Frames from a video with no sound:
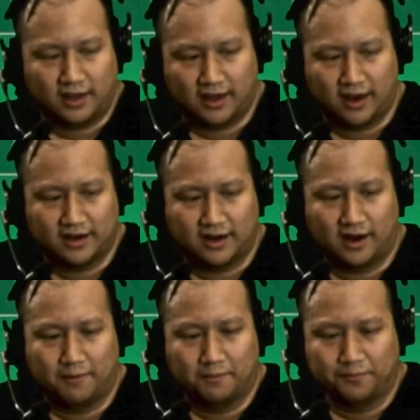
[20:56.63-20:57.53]

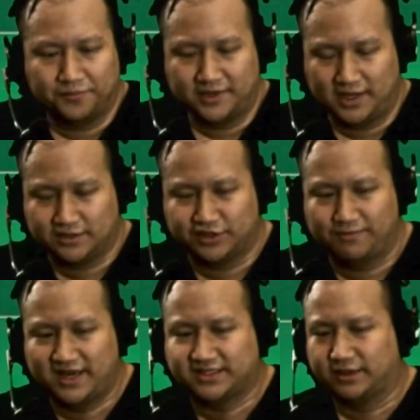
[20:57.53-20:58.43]
And yeah, so
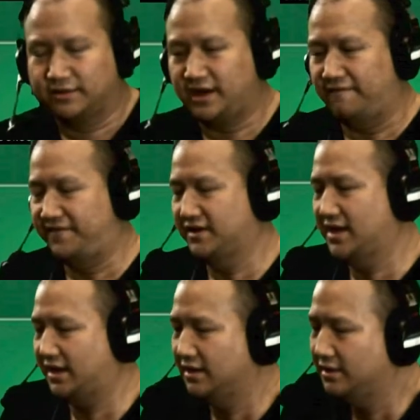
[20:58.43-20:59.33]
basically I feel
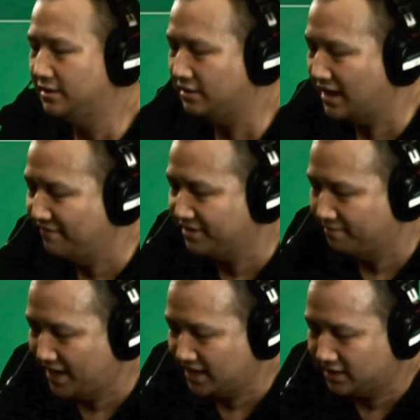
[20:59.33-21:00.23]
like Live at the
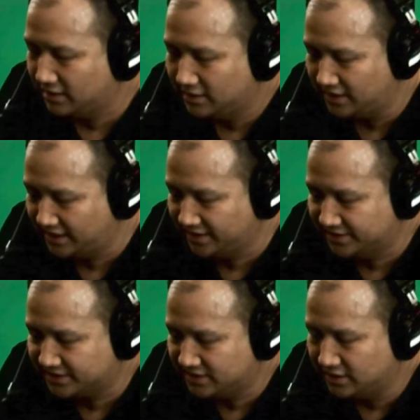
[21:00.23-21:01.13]
Bike
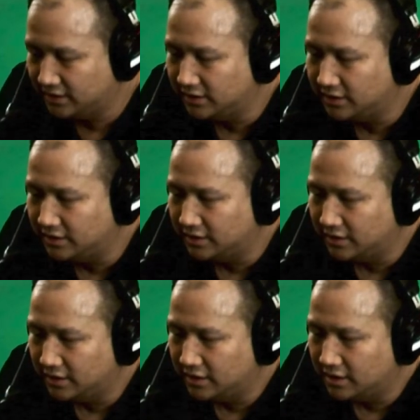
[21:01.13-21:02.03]
is
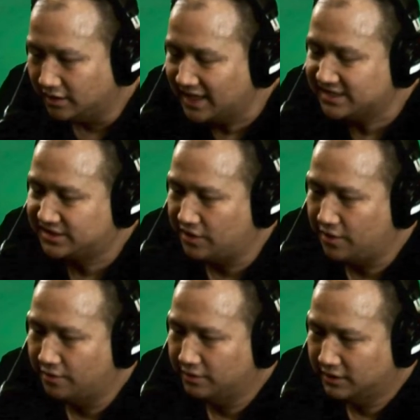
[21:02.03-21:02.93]
less
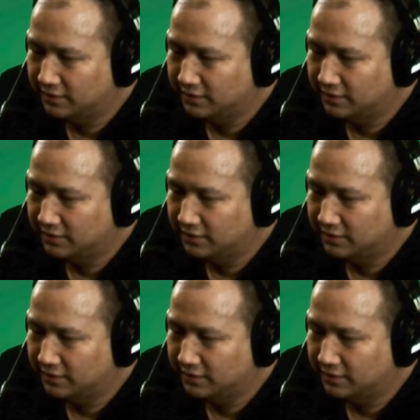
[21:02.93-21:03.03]
so